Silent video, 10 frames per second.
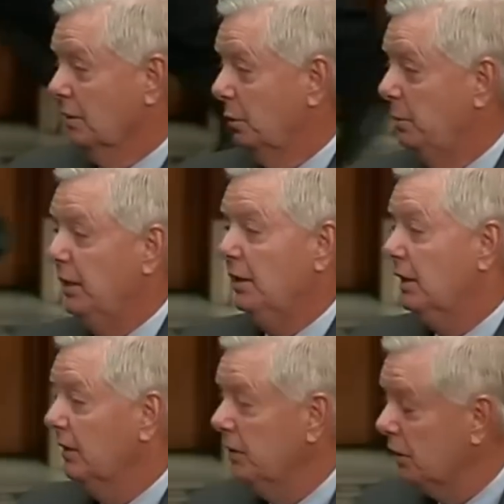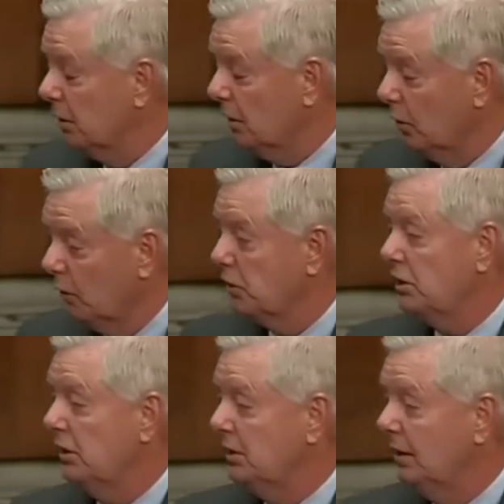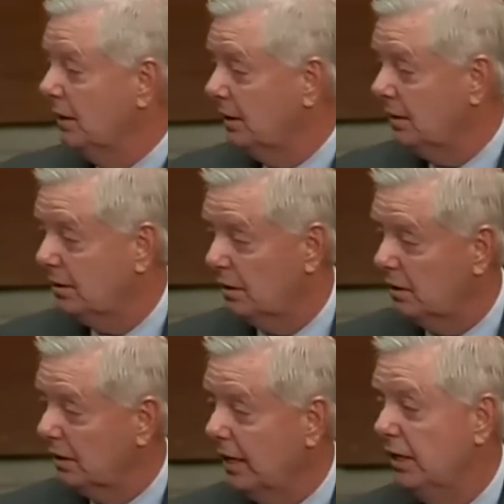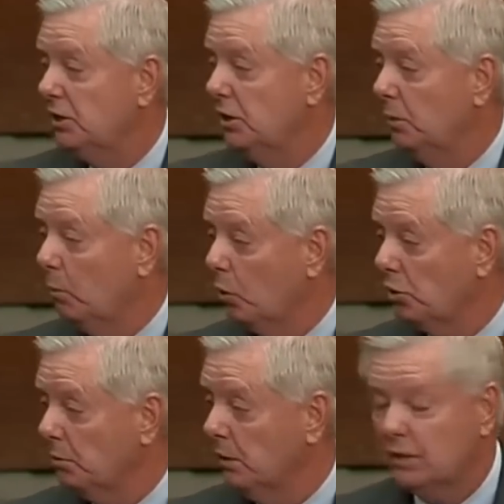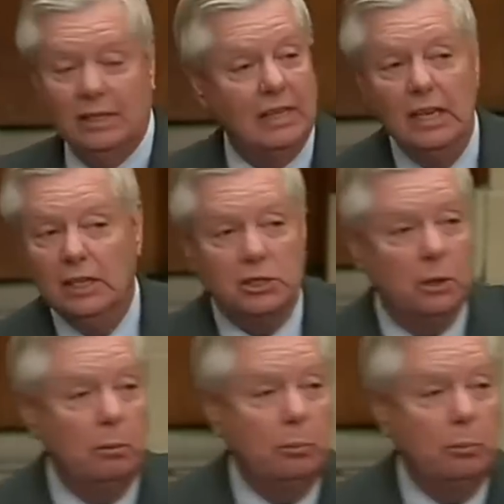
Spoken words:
to be given to overseas entities that are engaged in the abortion business. Some